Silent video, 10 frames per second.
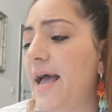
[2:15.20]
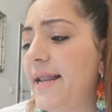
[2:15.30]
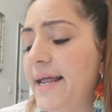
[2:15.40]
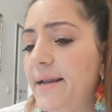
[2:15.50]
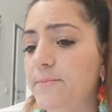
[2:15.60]

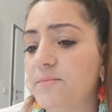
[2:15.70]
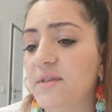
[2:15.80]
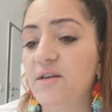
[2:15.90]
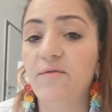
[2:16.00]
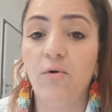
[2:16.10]
And then
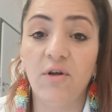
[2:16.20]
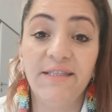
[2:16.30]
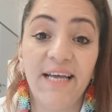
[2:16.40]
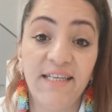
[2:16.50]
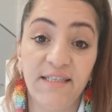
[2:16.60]
the vocal
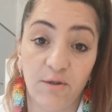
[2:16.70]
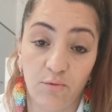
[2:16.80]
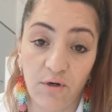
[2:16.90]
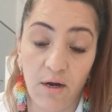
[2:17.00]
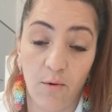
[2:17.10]

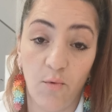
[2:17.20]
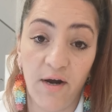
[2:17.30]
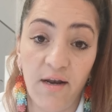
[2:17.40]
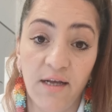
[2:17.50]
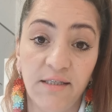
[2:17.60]
tessitura.
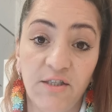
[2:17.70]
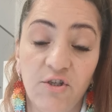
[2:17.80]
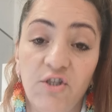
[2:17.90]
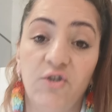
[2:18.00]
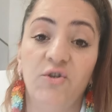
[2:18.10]
Where does your
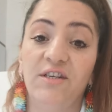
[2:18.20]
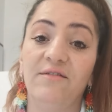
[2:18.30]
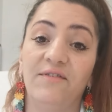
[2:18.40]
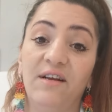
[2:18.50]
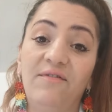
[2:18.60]
student
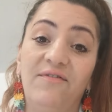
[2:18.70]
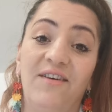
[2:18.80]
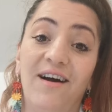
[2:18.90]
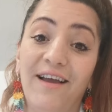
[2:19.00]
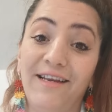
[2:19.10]
feel
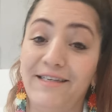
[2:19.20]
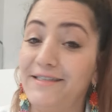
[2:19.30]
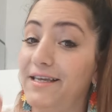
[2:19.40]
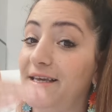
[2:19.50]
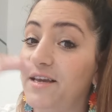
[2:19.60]
fine
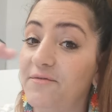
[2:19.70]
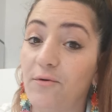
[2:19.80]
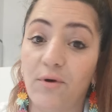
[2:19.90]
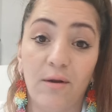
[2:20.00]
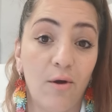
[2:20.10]
singing
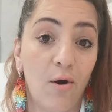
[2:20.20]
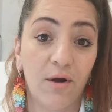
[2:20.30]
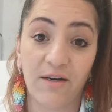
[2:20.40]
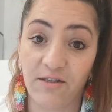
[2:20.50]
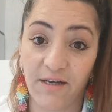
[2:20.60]
for a
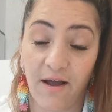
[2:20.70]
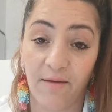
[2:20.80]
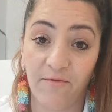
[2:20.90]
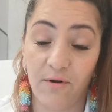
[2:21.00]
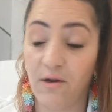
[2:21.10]
longer
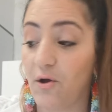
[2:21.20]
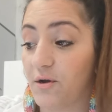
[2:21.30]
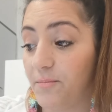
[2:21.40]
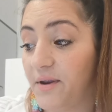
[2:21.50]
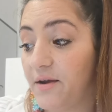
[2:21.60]
time, for a
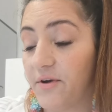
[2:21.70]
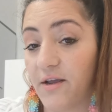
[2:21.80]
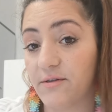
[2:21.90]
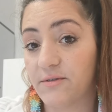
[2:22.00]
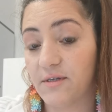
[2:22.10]
longer
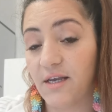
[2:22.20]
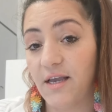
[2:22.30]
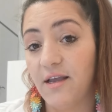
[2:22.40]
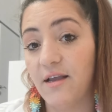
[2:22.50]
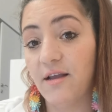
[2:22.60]
period?
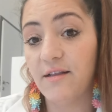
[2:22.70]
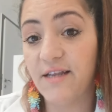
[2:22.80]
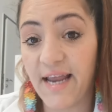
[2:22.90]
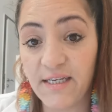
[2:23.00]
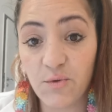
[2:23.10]
The
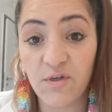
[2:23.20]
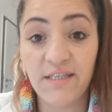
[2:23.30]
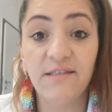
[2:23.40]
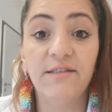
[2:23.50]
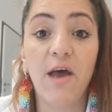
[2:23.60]
next one
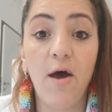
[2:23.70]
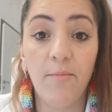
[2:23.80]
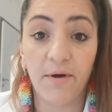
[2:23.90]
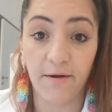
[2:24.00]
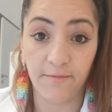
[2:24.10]
is
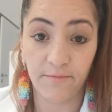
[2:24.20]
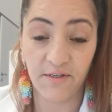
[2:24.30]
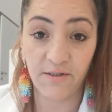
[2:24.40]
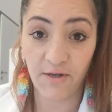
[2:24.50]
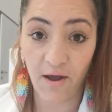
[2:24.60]
timbre.
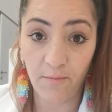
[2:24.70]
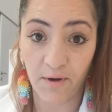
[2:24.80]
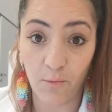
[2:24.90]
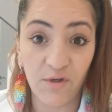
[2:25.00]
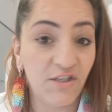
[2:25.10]
The
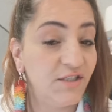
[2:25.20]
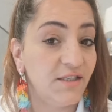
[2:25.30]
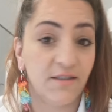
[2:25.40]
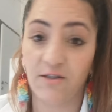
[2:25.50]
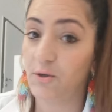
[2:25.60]
timbre, which
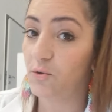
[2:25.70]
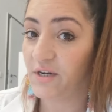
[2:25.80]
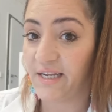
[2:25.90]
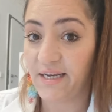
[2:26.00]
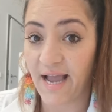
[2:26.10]
is
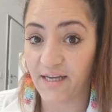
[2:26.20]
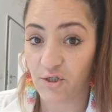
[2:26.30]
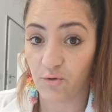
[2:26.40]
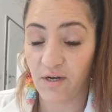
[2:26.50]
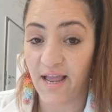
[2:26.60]
totally
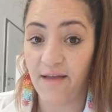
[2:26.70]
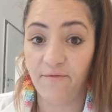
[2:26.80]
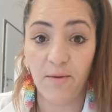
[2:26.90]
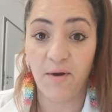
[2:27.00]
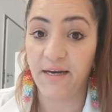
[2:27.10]
natural.
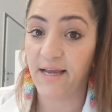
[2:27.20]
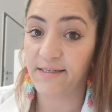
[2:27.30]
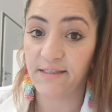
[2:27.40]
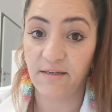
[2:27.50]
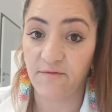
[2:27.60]
Everybody
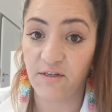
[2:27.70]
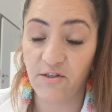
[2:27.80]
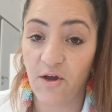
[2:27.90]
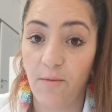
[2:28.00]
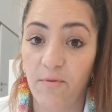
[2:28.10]
has a different
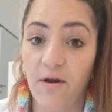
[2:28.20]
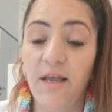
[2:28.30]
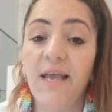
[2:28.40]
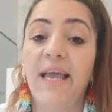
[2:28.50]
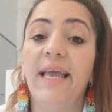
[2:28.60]
timbre.
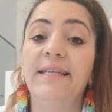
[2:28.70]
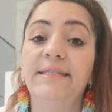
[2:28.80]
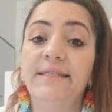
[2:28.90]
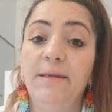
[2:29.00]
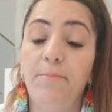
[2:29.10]

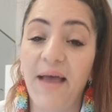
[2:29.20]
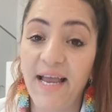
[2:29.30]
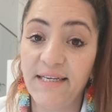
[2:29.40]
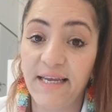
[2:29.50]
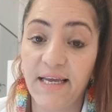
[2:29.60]
It's
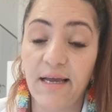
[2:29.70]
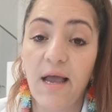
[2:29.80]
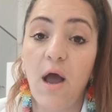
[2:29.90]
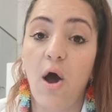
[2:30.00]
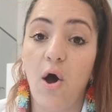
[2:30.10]
depending
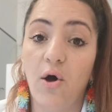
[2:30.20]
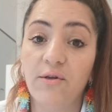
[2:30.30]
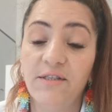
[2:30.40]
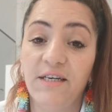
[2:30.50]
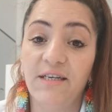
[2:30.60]

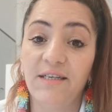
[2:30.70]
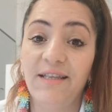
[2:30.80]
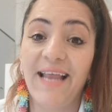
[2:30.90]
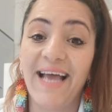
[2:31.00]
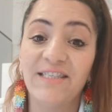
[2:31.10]
on the
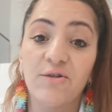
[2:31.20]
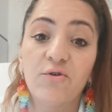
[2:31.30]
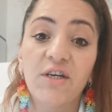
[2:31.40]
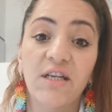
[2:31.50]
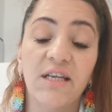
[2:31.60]

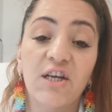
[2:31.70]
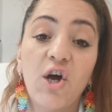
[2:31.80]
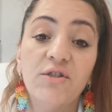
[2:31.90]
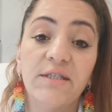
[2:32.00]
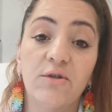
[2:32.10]
natural
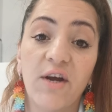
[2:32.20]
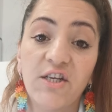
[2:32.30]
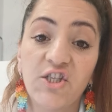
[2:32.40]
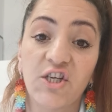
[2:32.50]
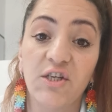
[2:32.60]

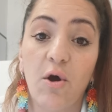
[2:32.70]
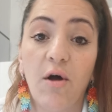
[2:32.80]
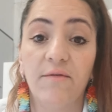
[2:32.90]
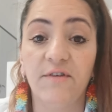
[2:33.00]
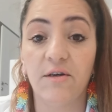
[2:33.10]
construction
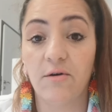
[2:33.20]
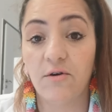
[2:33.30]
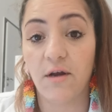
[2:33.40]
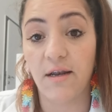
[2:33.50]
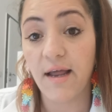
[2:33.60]
of
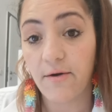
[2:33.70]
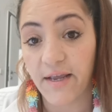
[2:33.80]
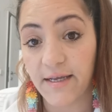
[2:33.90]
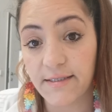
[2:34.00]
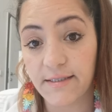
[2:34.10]
your
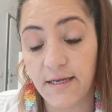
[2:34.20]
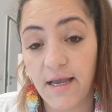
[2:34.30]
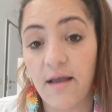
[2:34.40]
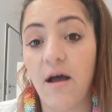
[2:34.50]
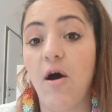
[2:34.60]
larynx,
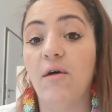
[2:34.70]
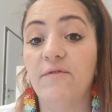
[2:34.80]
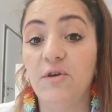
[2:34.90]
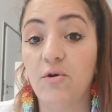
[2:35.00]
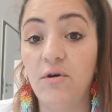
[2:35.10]
of
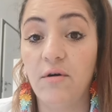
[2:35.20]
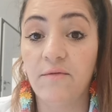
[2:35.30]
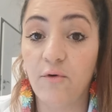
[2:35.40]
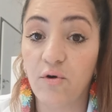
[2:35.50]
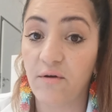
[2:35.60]
your
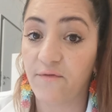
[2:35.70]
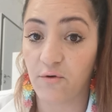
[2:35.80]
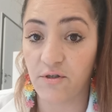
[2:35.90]
vocal